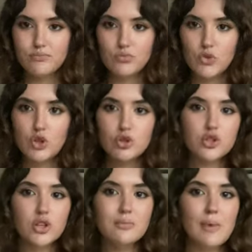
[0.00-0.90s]
you
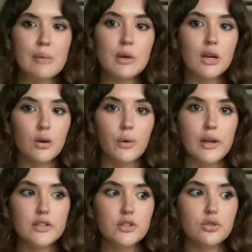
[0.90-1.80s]
should maybe go
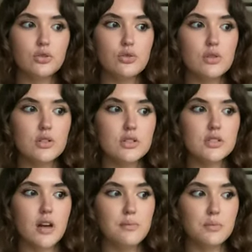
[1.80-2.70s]
into
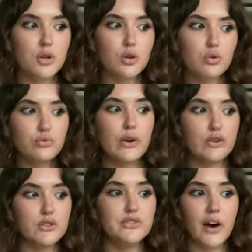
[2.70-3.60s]
some career
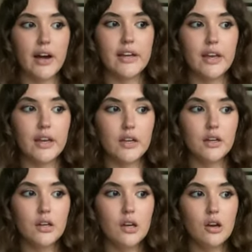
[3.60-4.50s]
defining
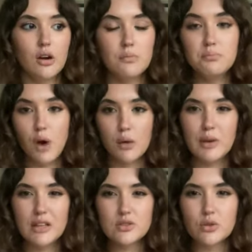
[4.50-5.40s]

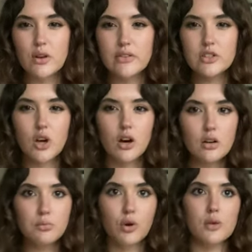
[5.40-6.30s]
moments or even
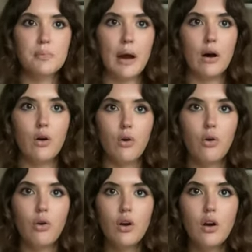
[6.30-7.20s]
talk more
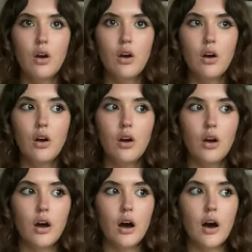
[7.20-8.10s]
about
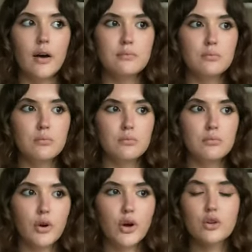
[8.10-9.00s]
her